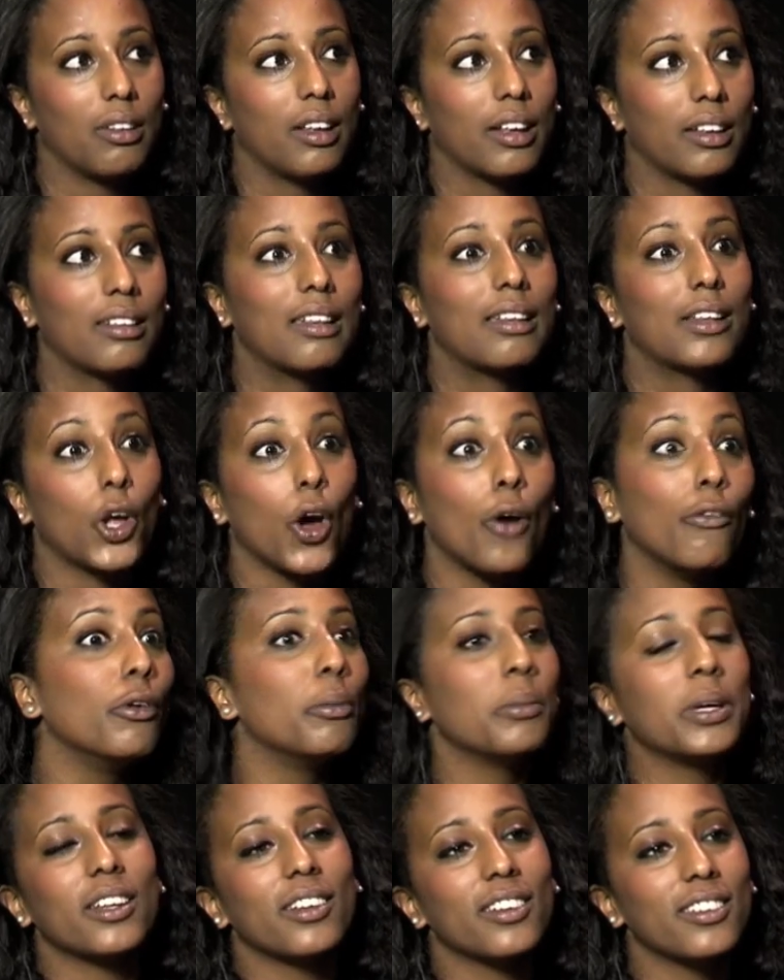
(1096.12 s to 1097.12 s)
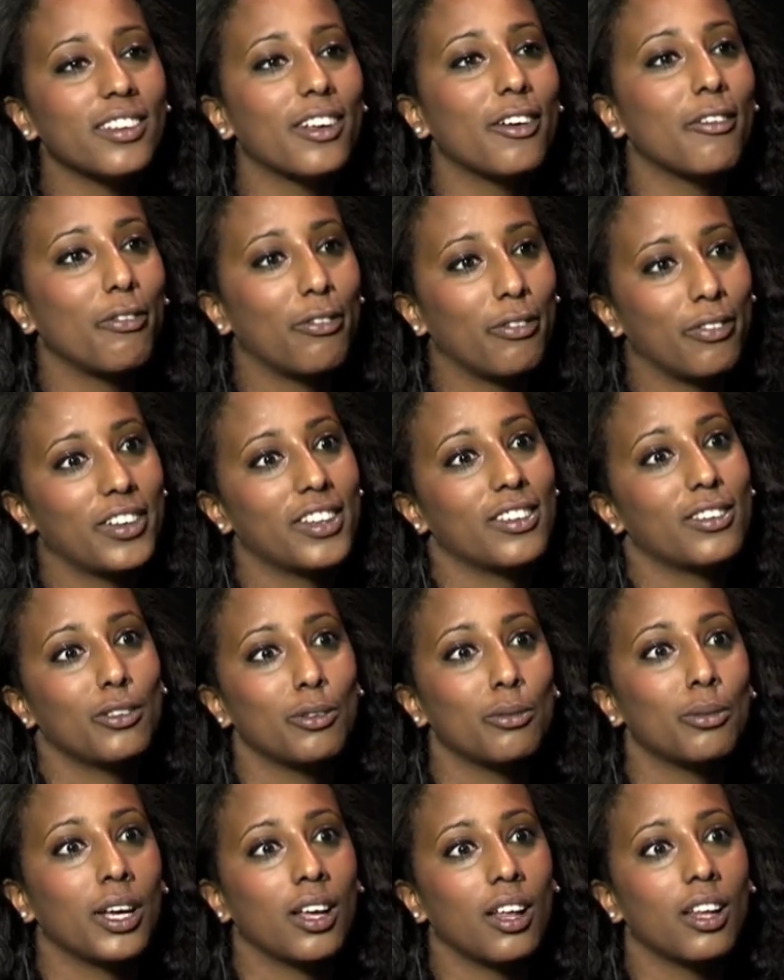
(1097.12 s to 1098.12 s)
like the government itself is
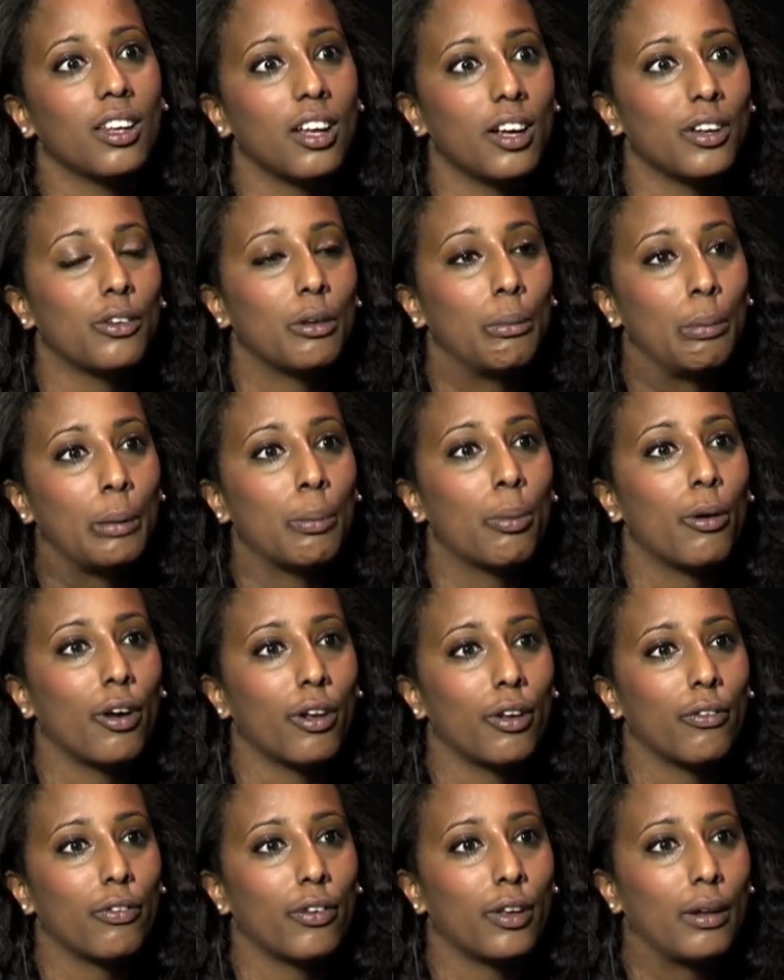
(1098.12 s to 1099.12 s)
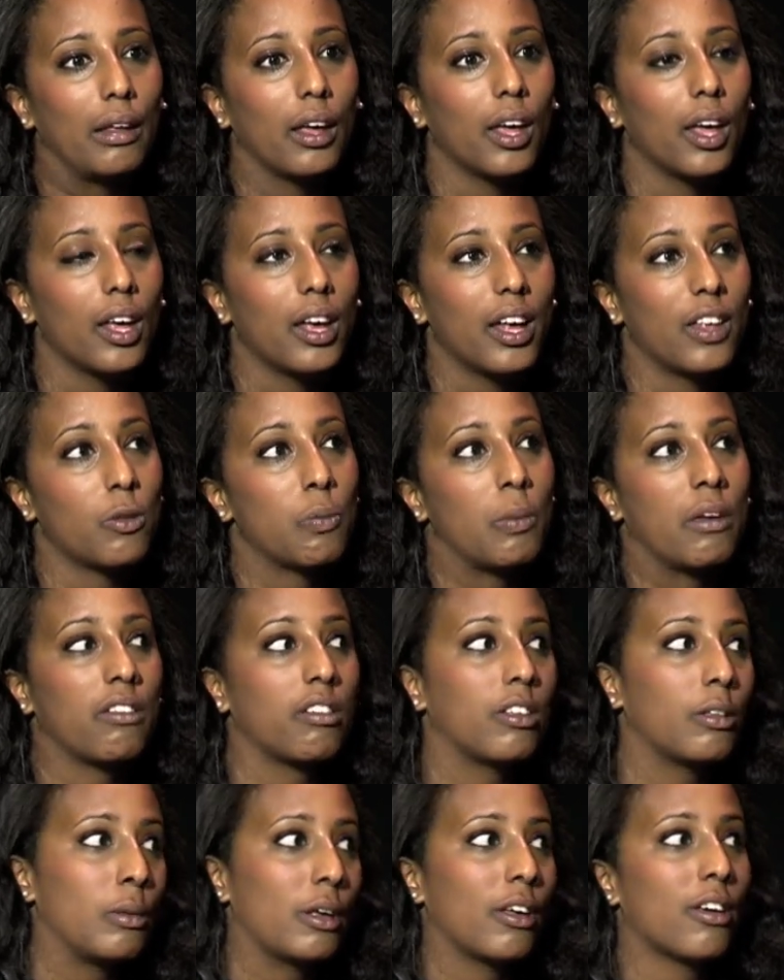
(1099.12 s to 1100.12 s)
doing a lot to be part of it,
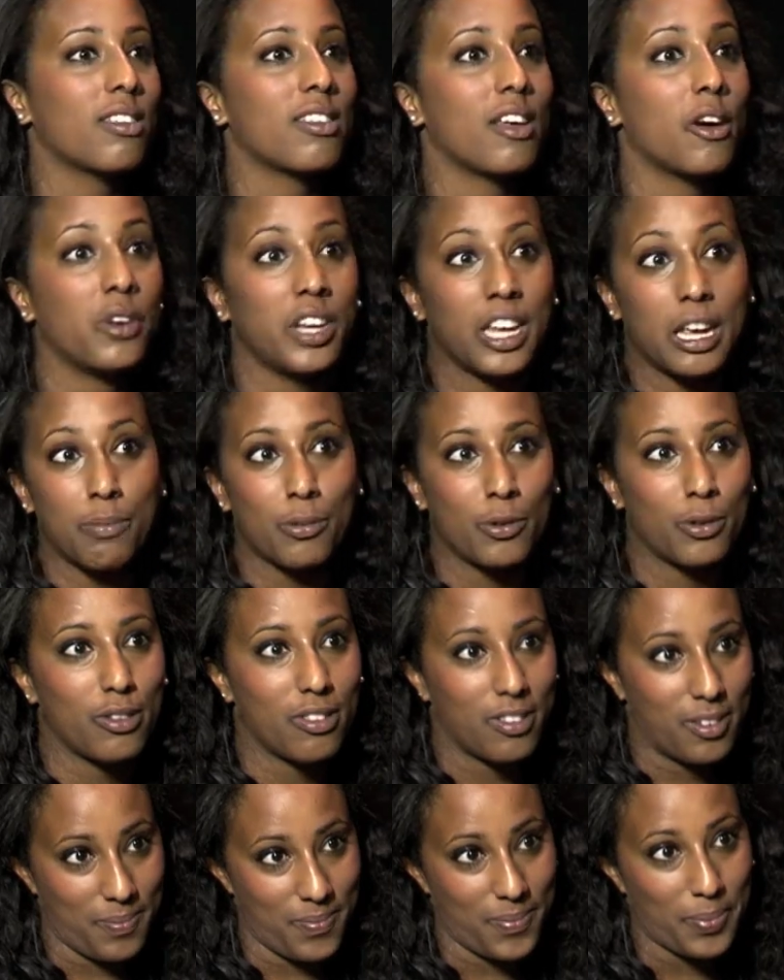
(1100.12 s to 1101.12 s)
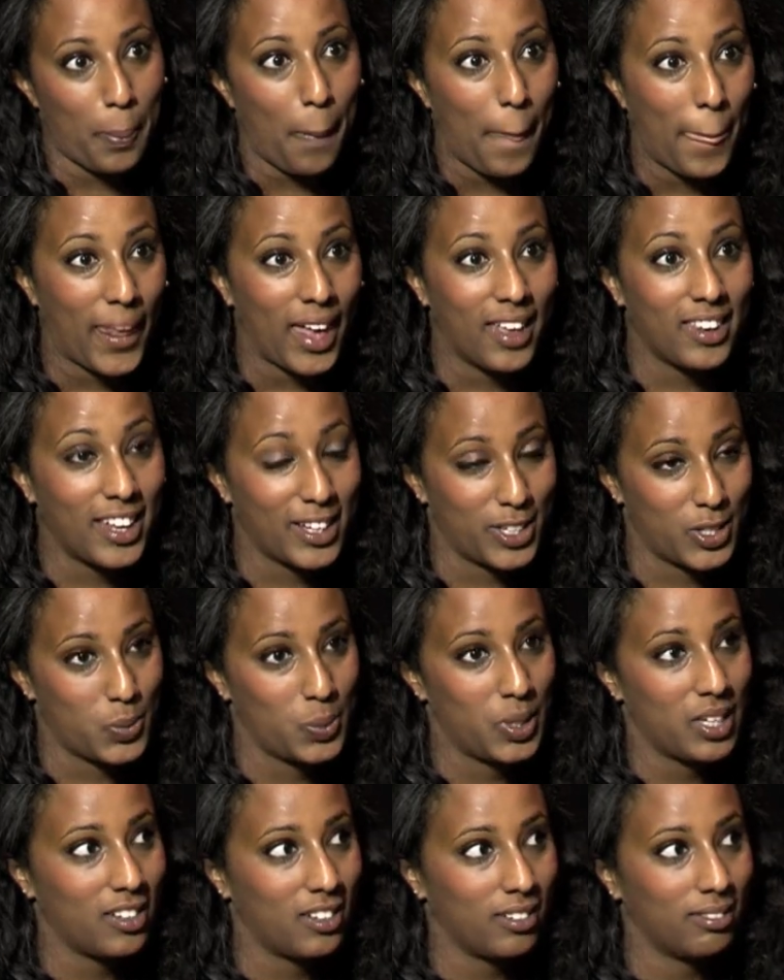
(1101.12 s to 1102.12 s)
especially because our neighbors, like
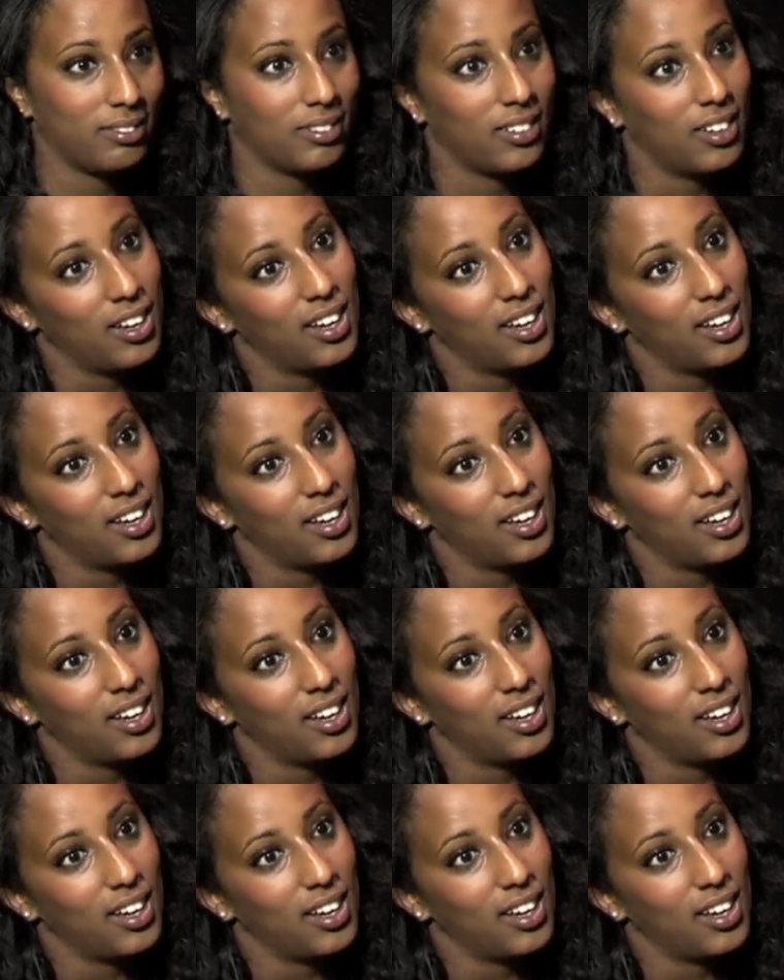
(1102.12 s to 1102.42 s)
Sweden,